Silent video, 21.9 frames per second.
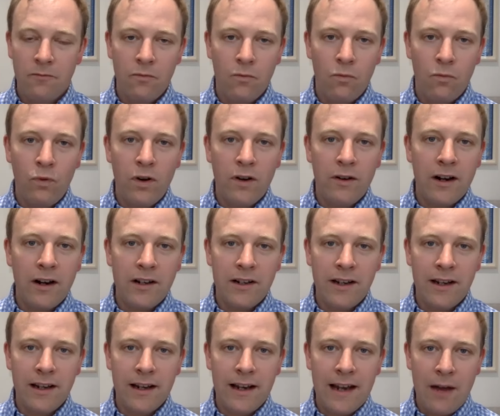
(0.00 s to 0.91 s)
we're
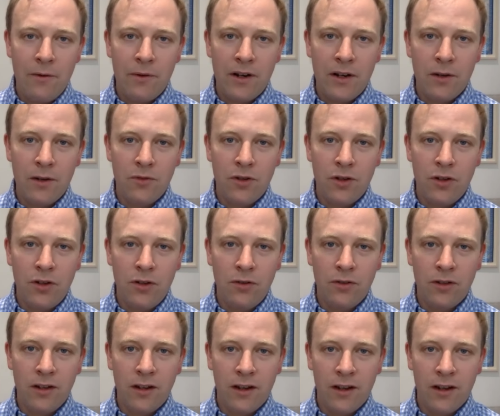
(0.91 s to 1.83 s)
actually allowing them to
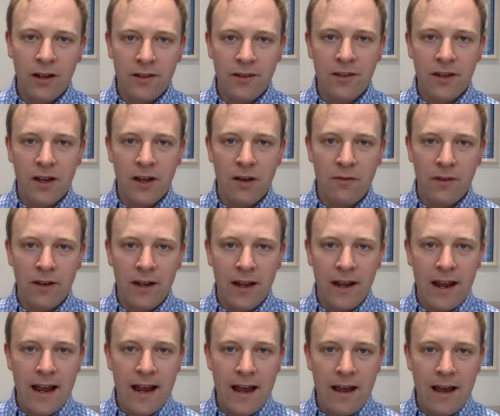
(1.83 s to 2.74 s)
utilize the staff that they
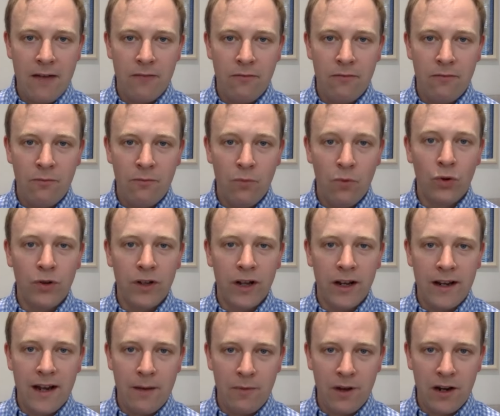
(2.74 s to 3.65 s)
have more
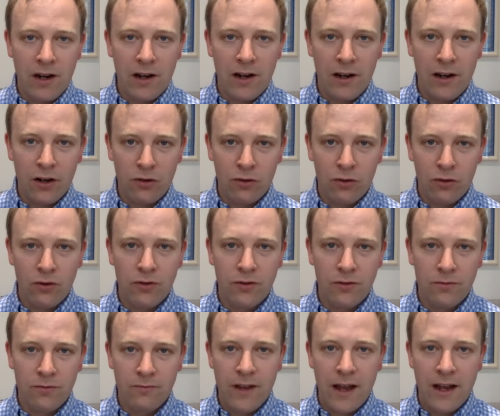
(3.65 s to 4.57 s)
dynamically
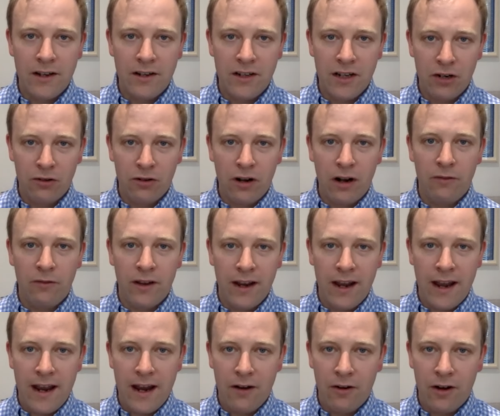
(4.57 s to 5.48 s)
across that
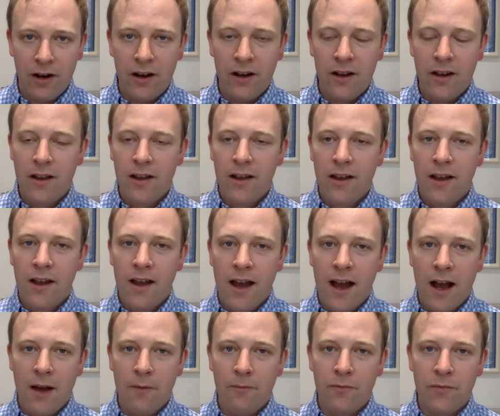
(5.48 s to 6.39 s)
geographic area.
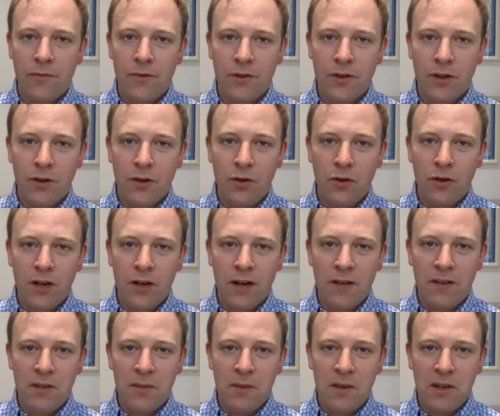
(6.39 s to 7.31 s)
Um, so you could
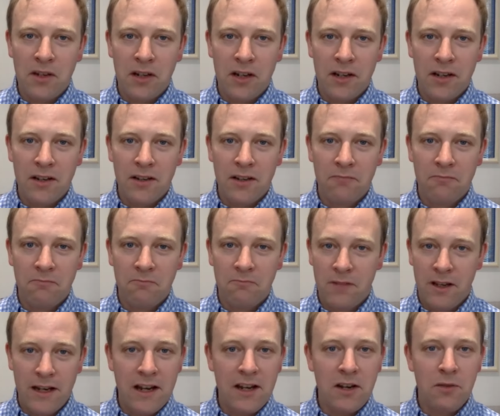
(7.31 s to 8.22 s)
have a specialist
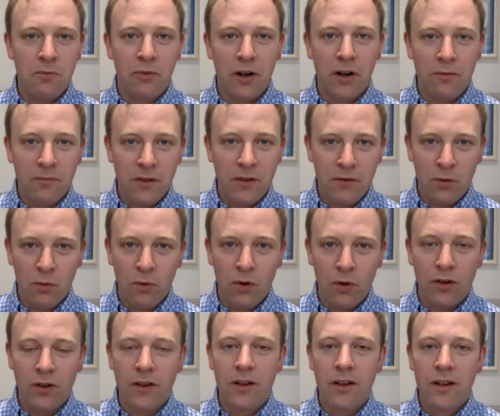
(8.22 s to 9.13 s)
in Edinburgh, if you
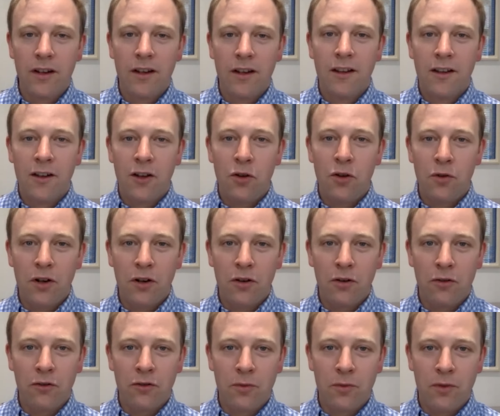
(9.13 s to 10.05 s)
want, who can
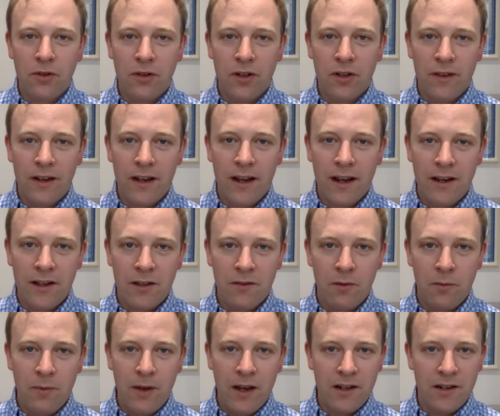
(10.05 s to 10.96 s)
contribute to the case
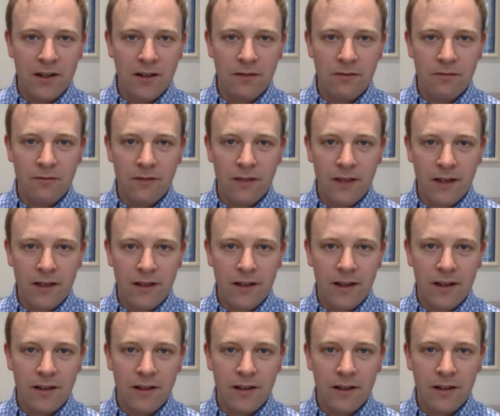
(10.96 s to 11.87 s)
of a patient in
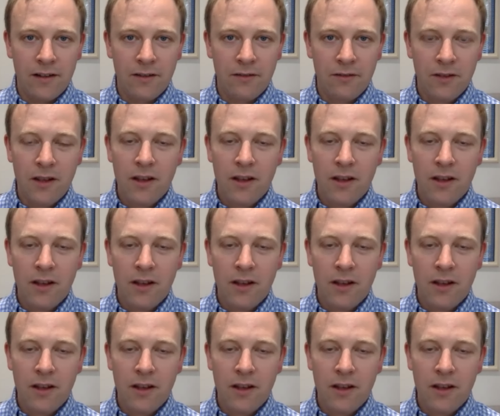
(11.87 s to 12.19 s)
Sussex.